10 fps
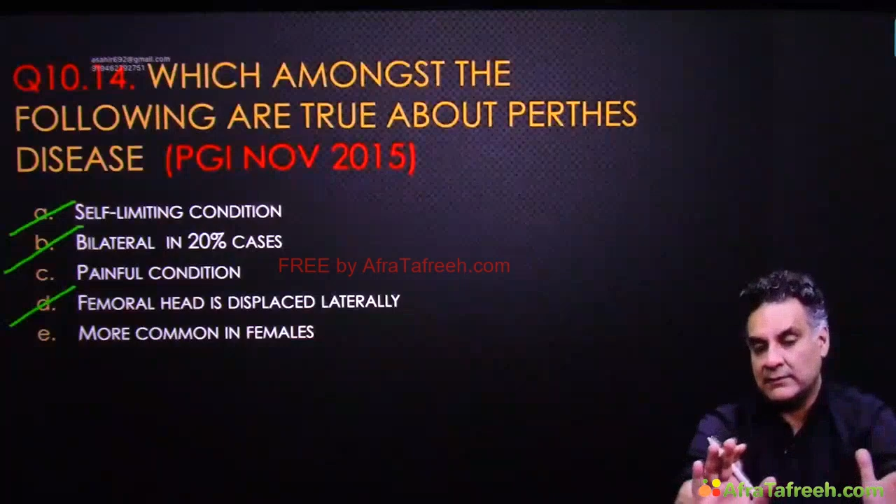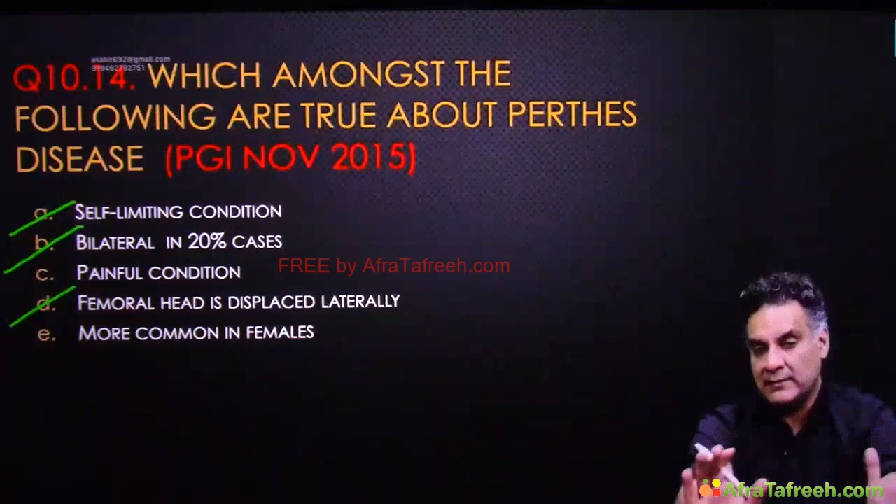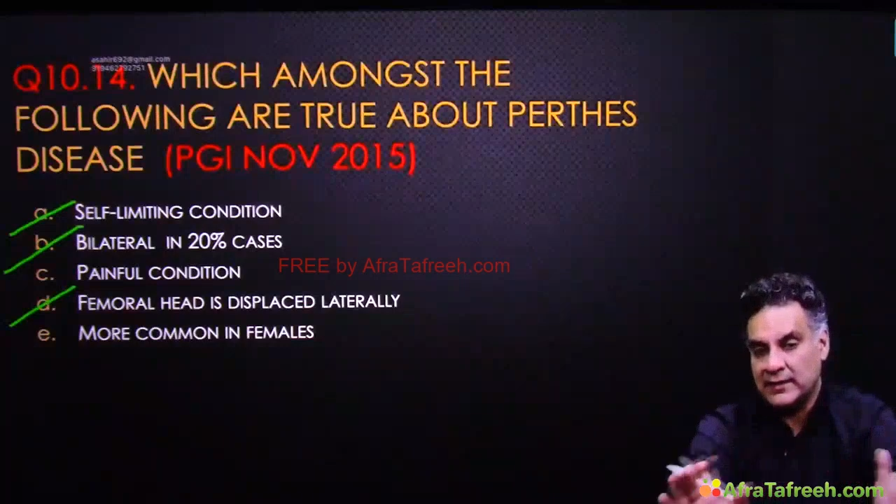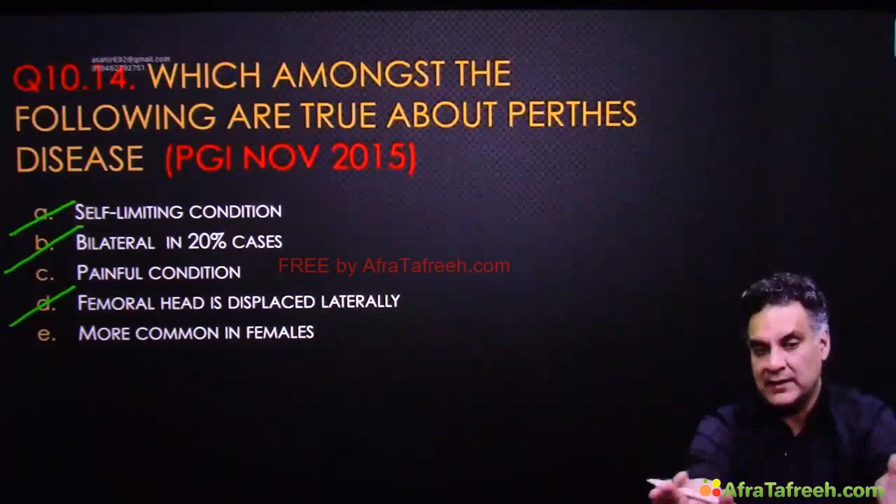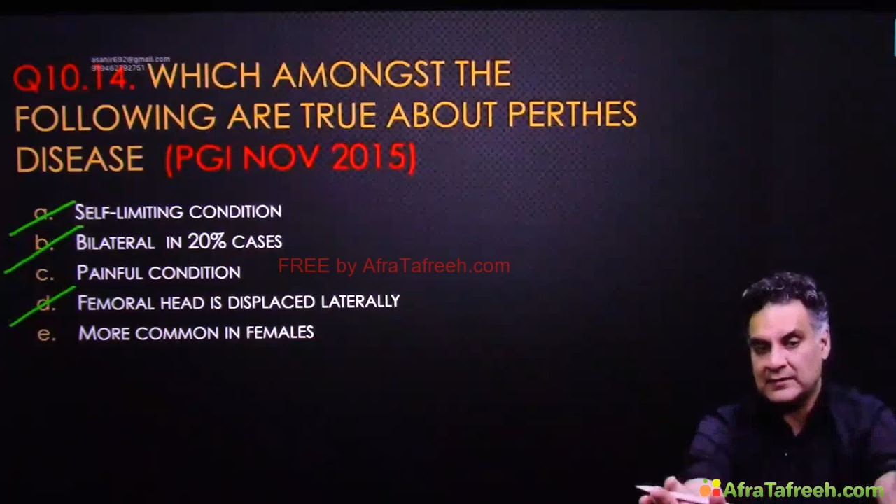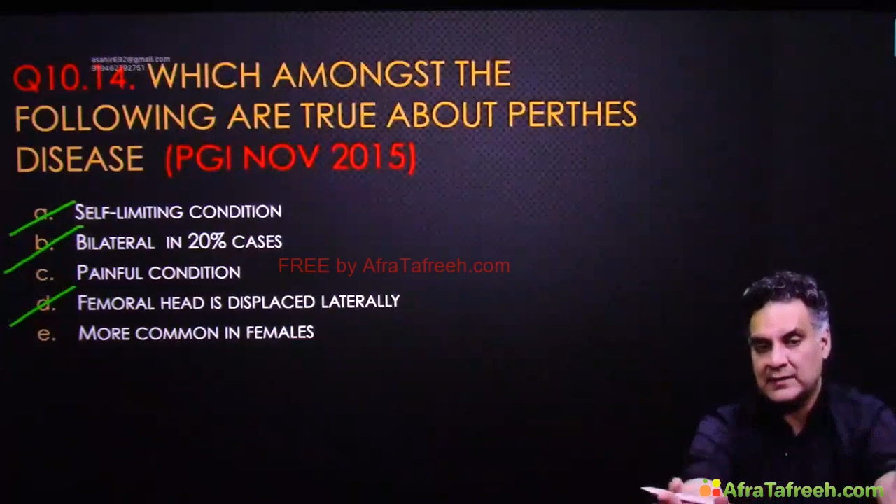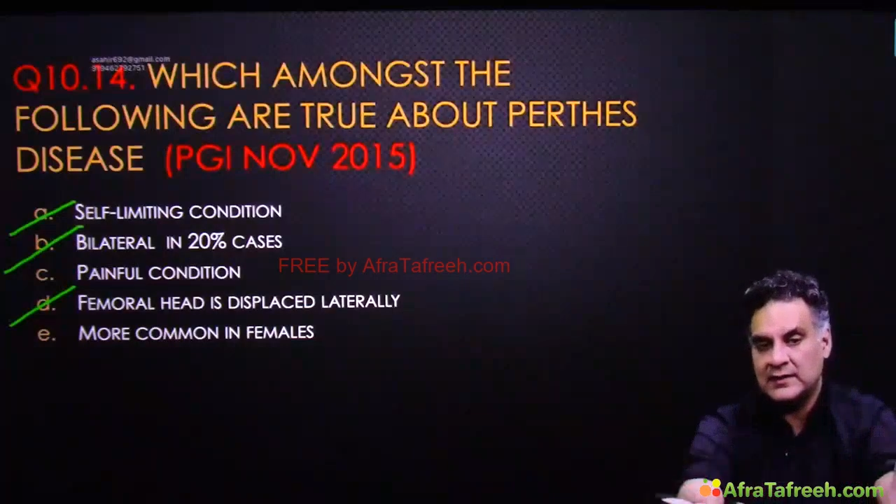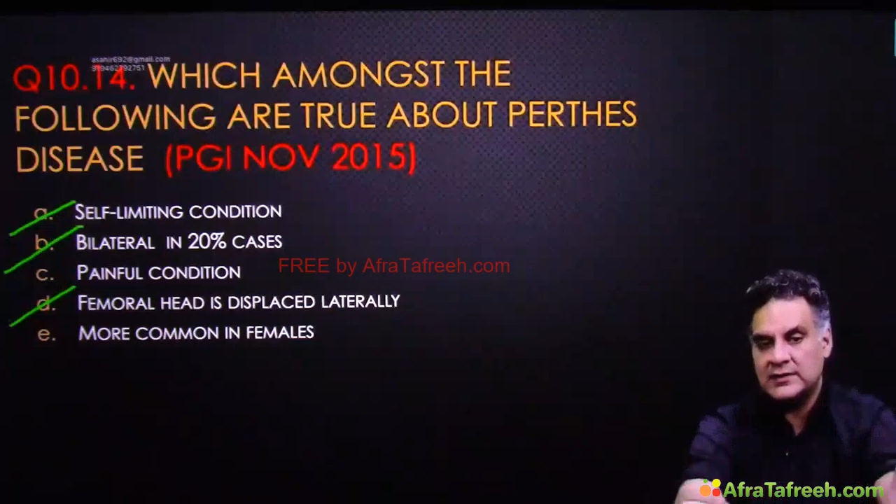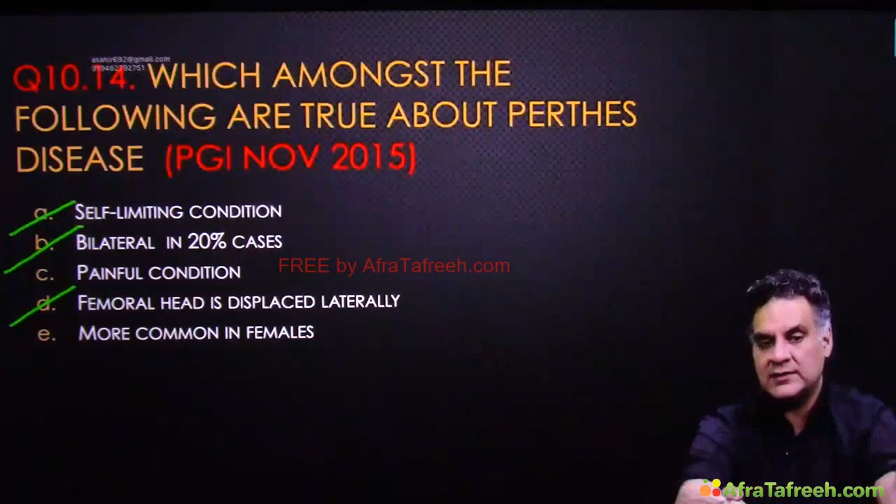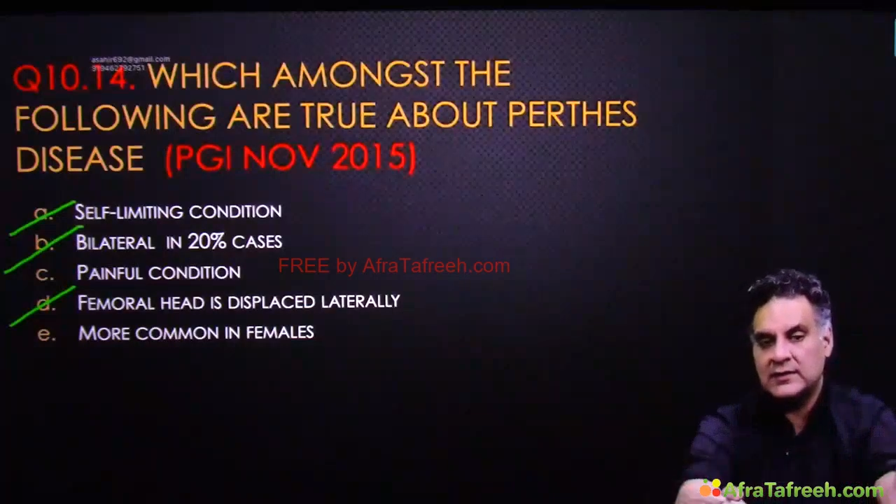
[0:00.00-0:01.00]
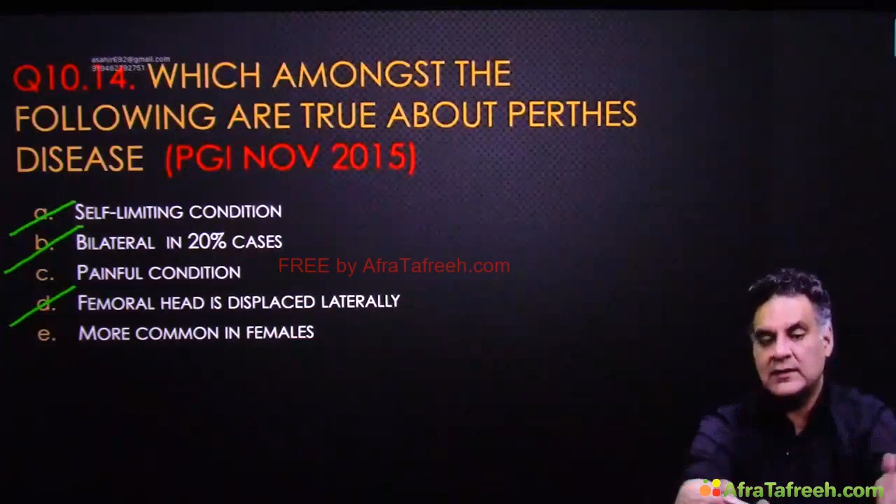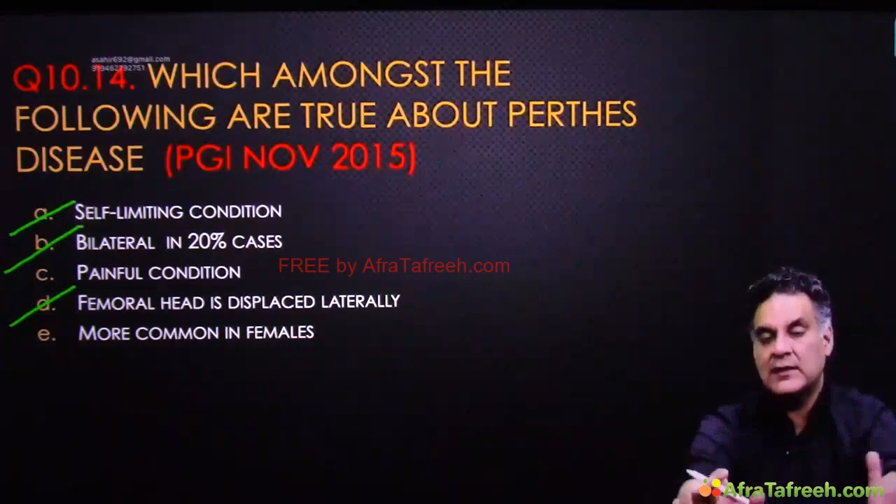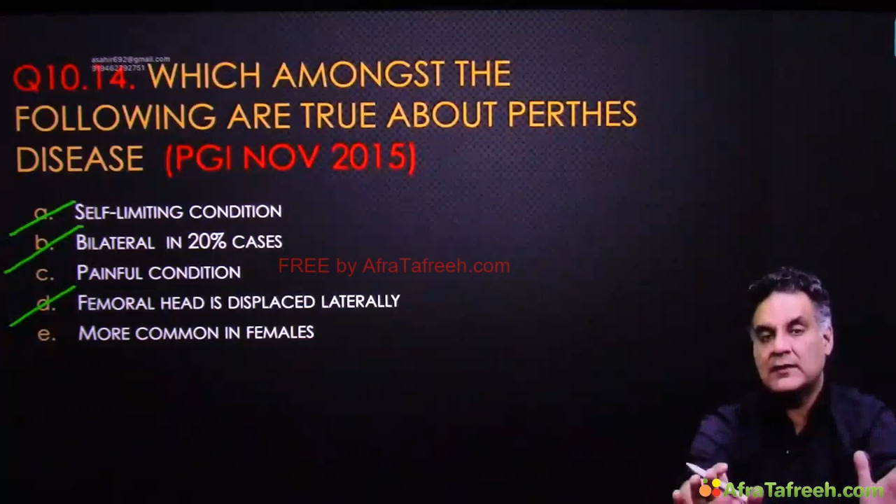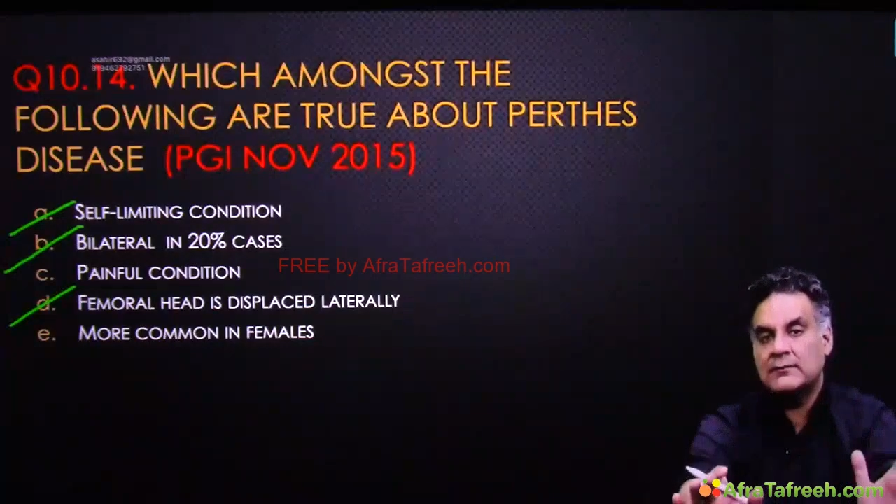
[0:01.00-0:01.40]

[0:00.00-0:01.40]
a painless condition,